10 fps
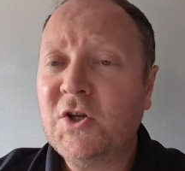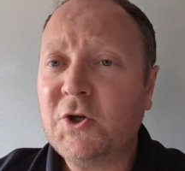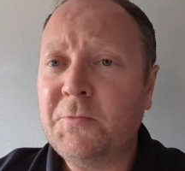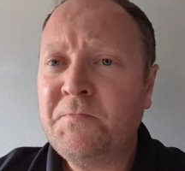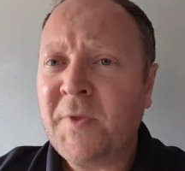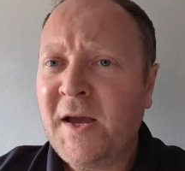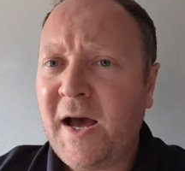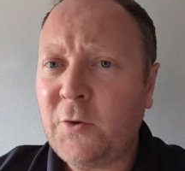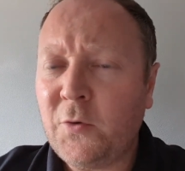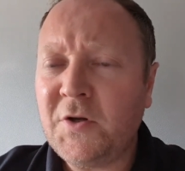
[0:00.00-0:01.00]
So
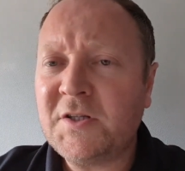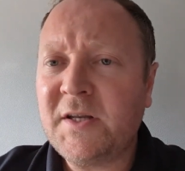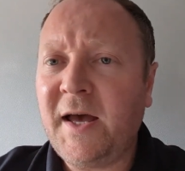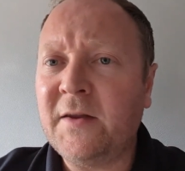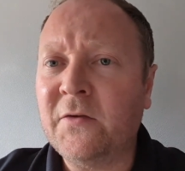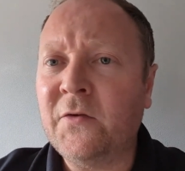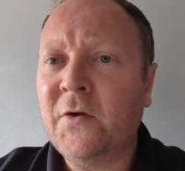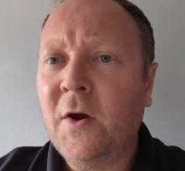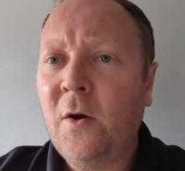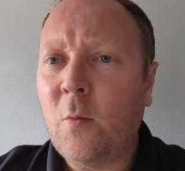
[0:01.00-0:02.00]
I don't understand
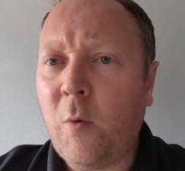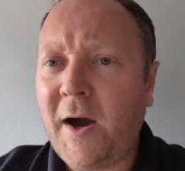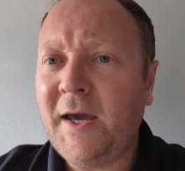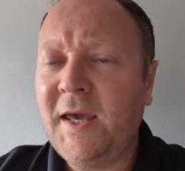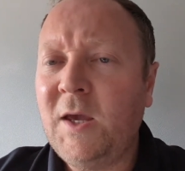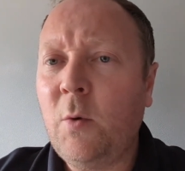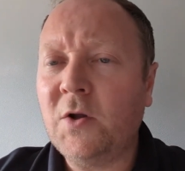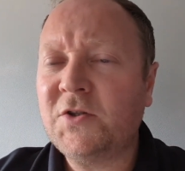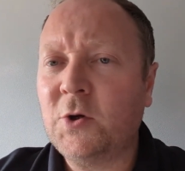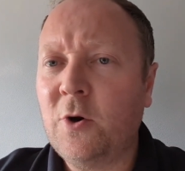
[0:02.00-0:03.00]
why he
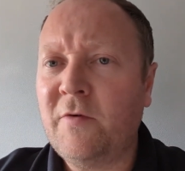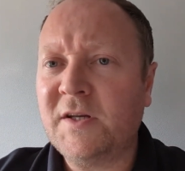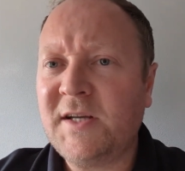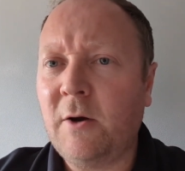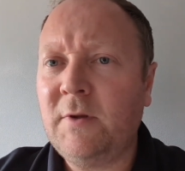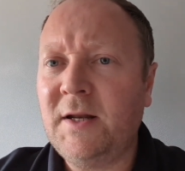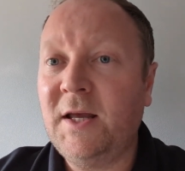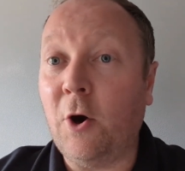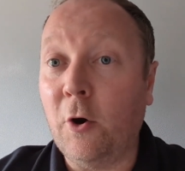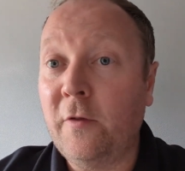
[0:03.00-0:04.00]
wants to go over to Saudi
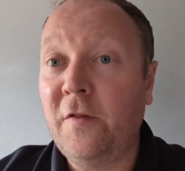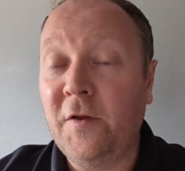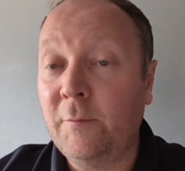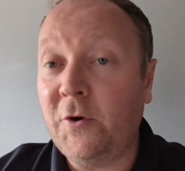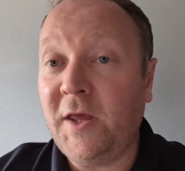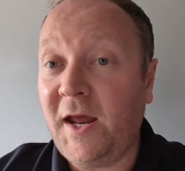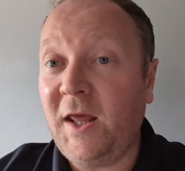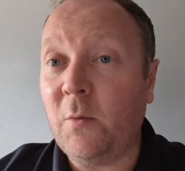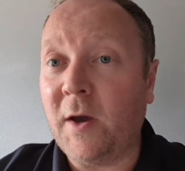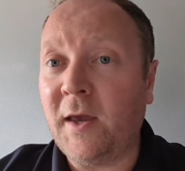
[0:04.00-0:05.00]
League other than money
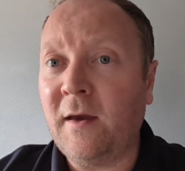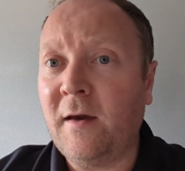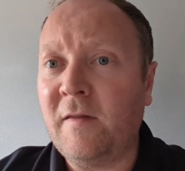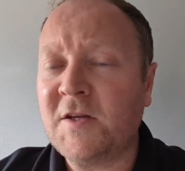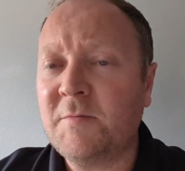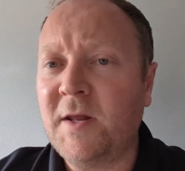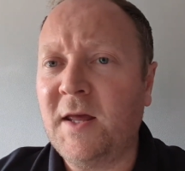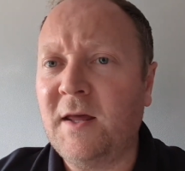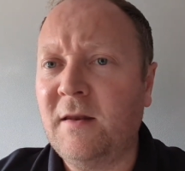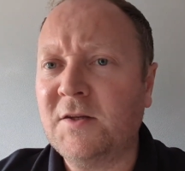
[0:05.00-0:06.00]
anyway at this
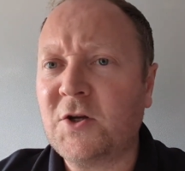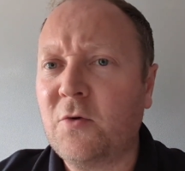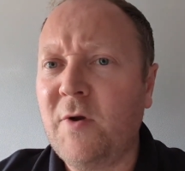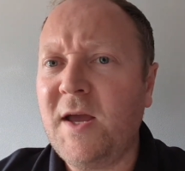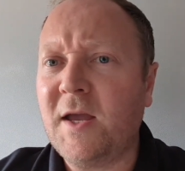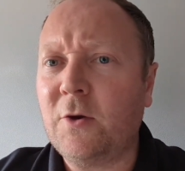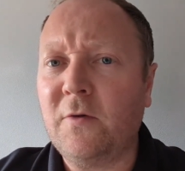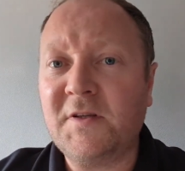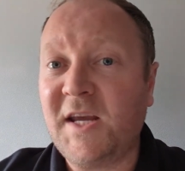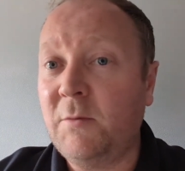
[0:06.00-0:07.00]
minute in his career. You
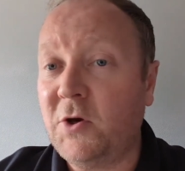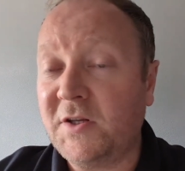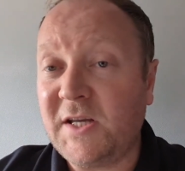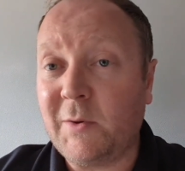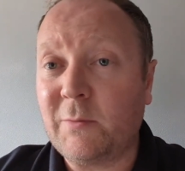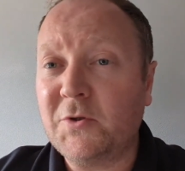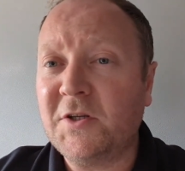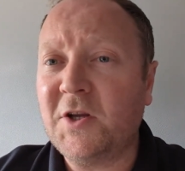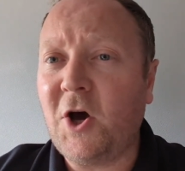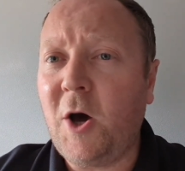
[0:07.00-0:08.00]
know, the same you could say with Moussa
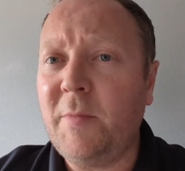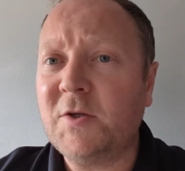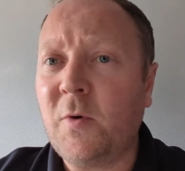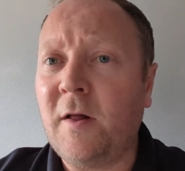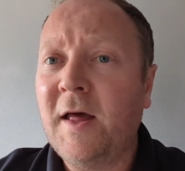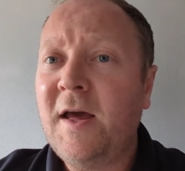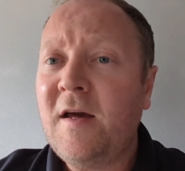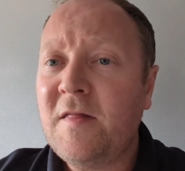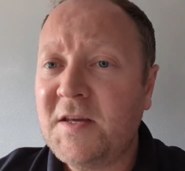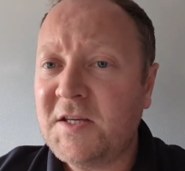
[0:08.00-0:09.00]
Diaby as well.
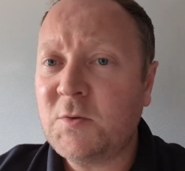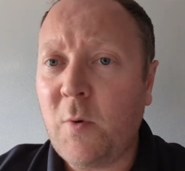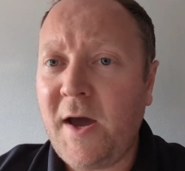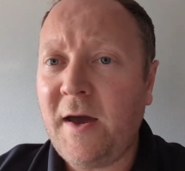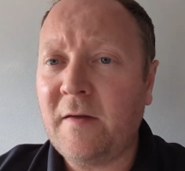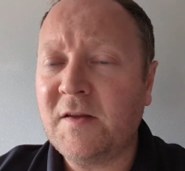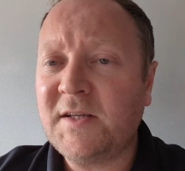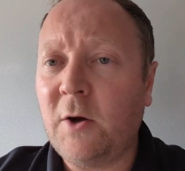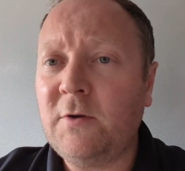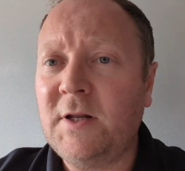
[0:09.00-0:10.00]
This is where the
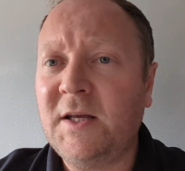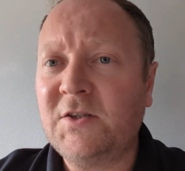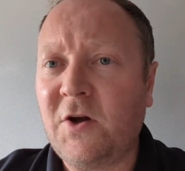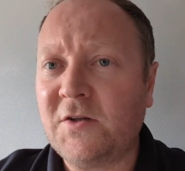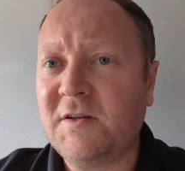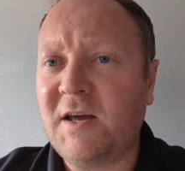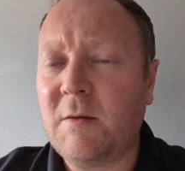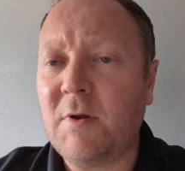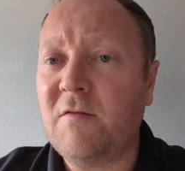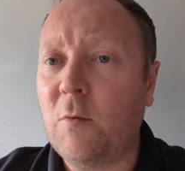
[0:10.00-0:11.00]
Saudi League starts to get
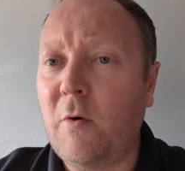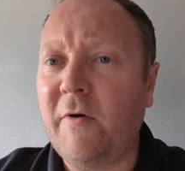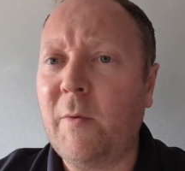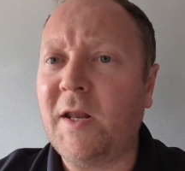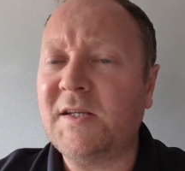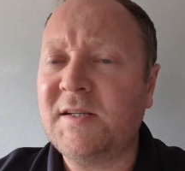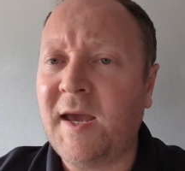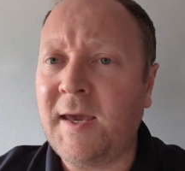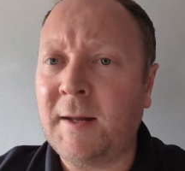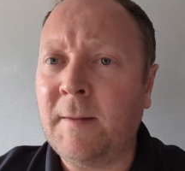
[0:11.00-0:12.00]
a bit of a worry when it's
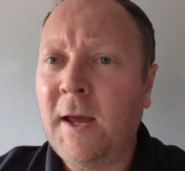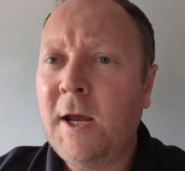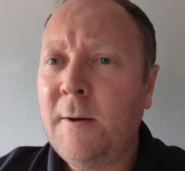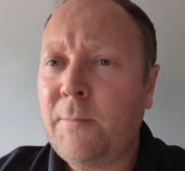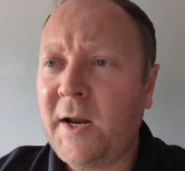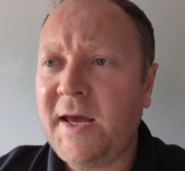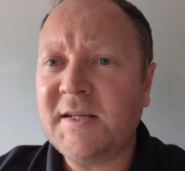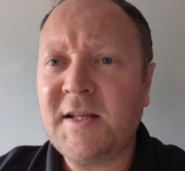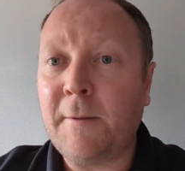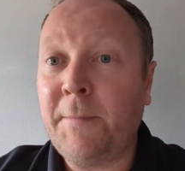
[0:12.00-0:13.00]
taken
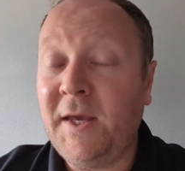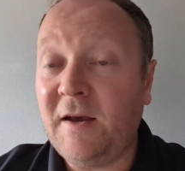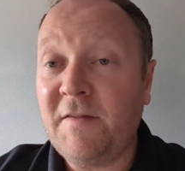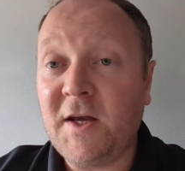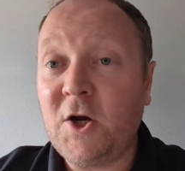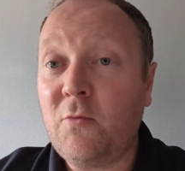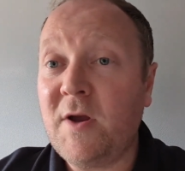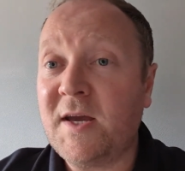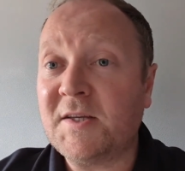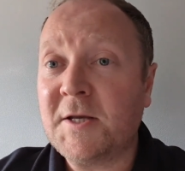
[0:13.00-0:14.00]
players at the peak of their
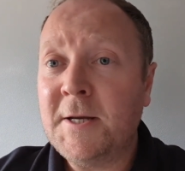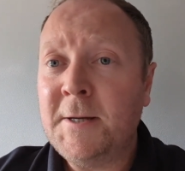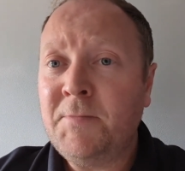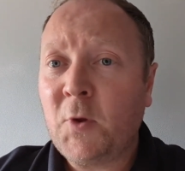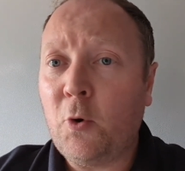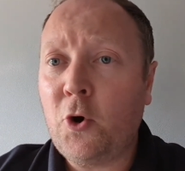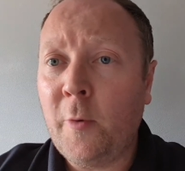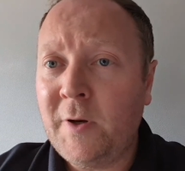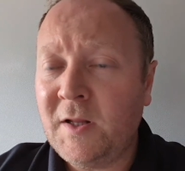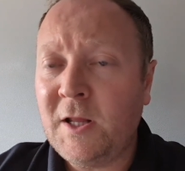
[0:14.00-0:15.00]
careers or
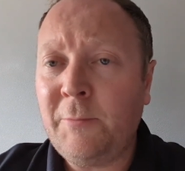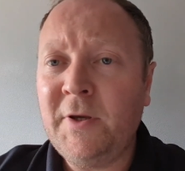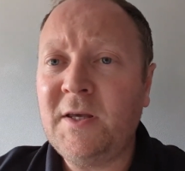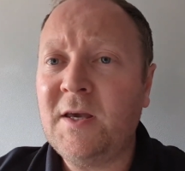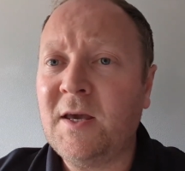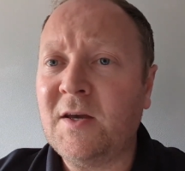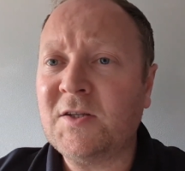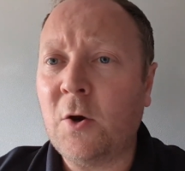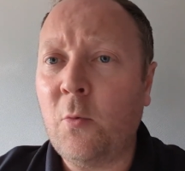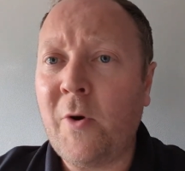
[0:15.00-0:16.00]
coming in their peak
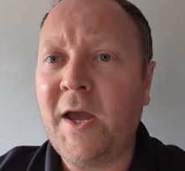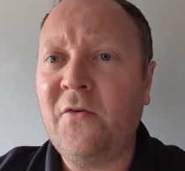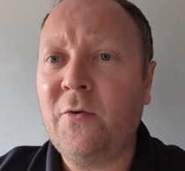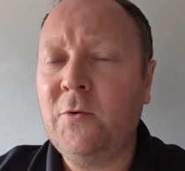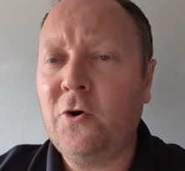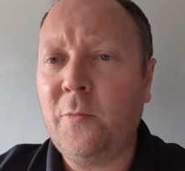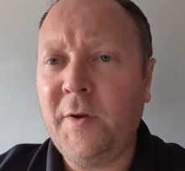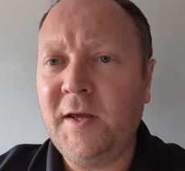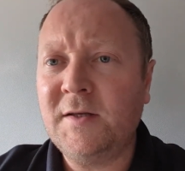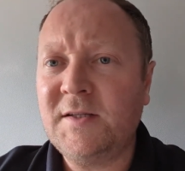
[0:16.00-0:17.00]
years away from
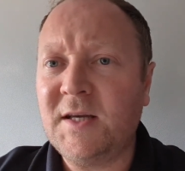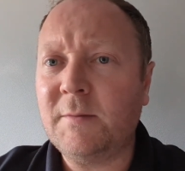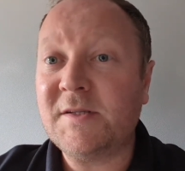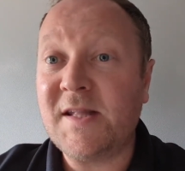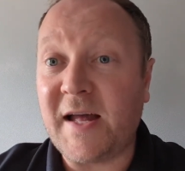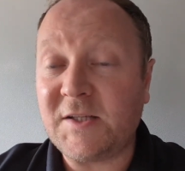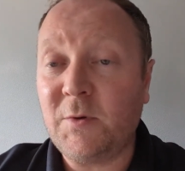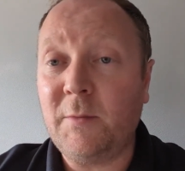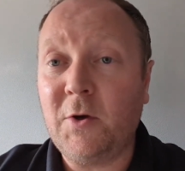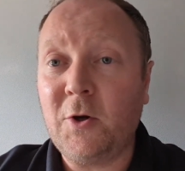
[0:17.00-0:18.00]
European teams. That's
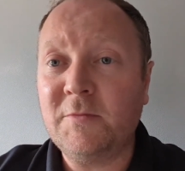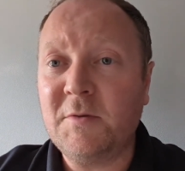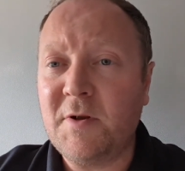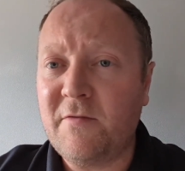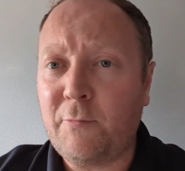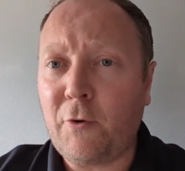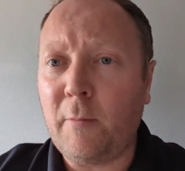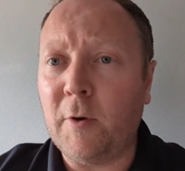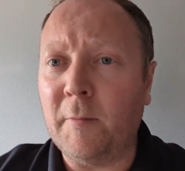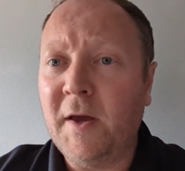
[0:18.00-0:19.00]
when it becomes a bit of a
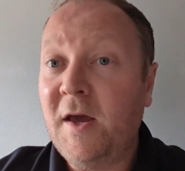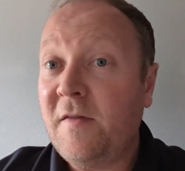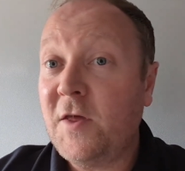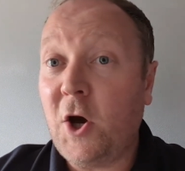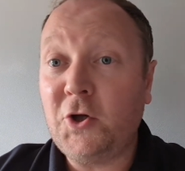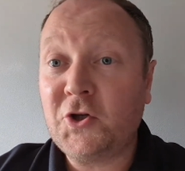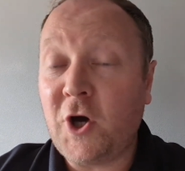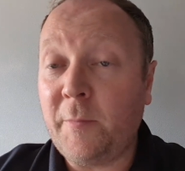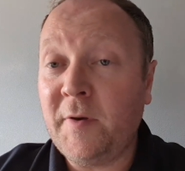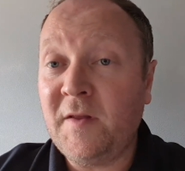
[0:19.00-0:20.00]
problem. They are just
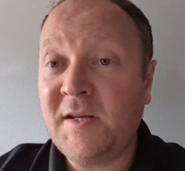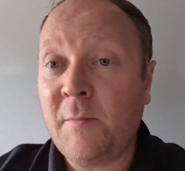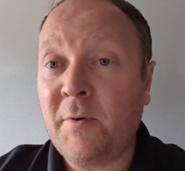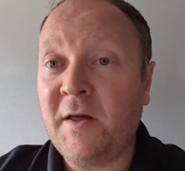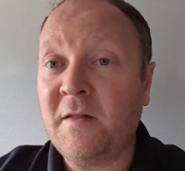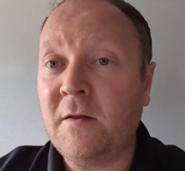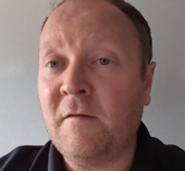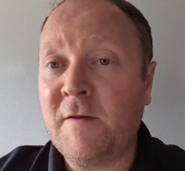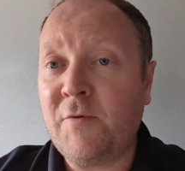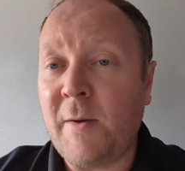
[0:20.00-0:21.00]
copying the template
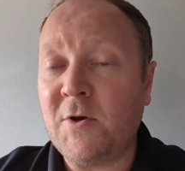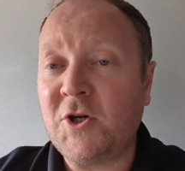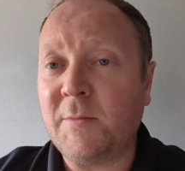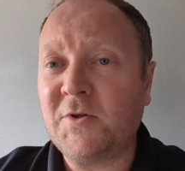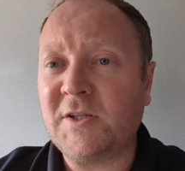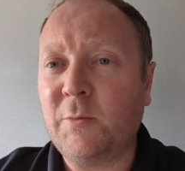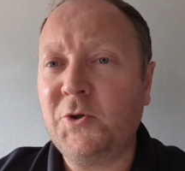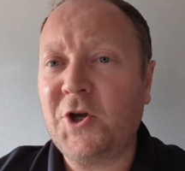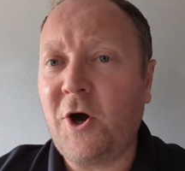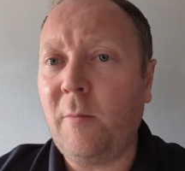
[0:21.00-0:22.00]
of the Premiership, so I
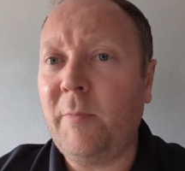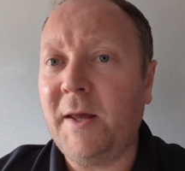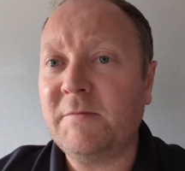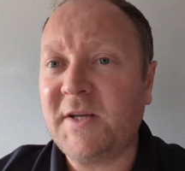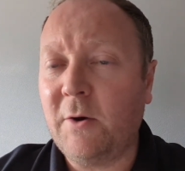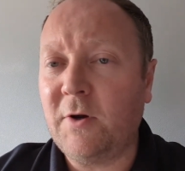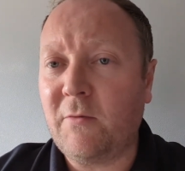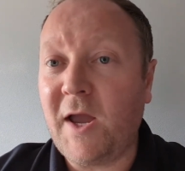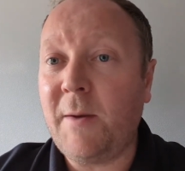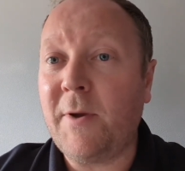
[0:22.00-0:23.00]
suppose you can't blame Saudi
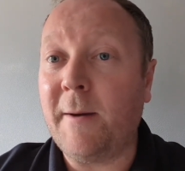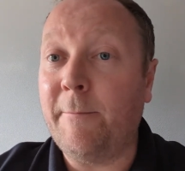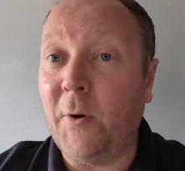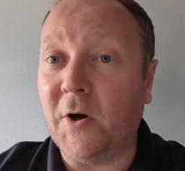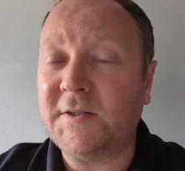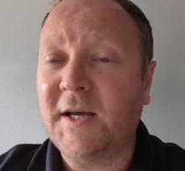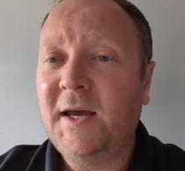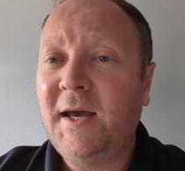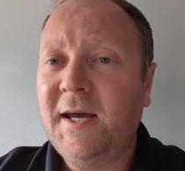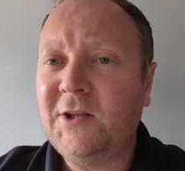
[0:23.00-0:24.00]
Arabia, but
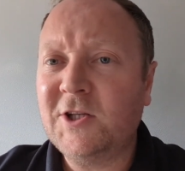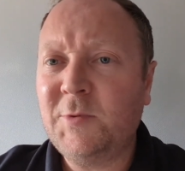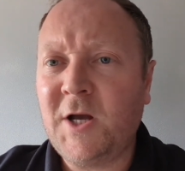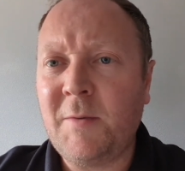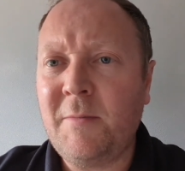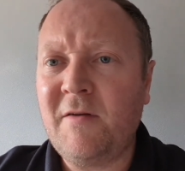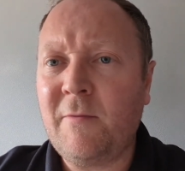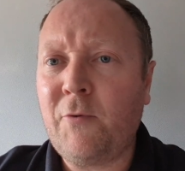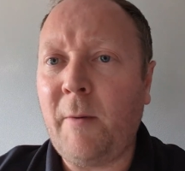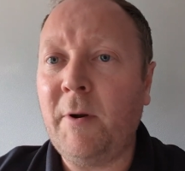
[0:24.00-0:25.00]
it does become a bit of
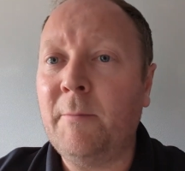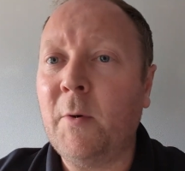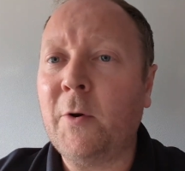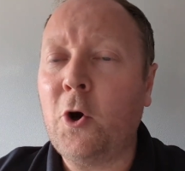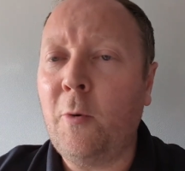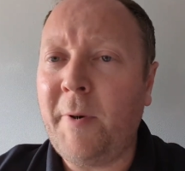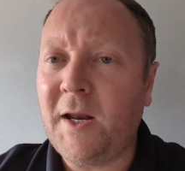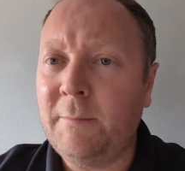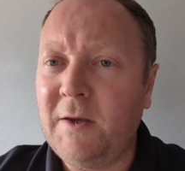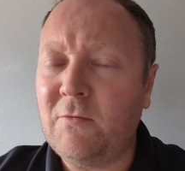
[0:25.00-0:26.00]
a problem. But we're going
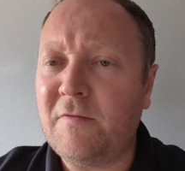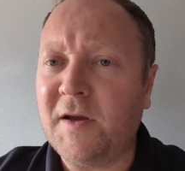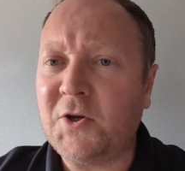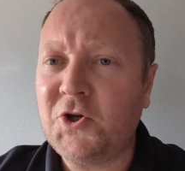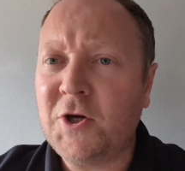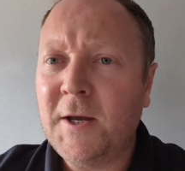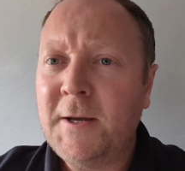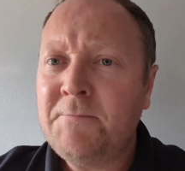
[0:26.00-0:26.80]
back to Mitrovic.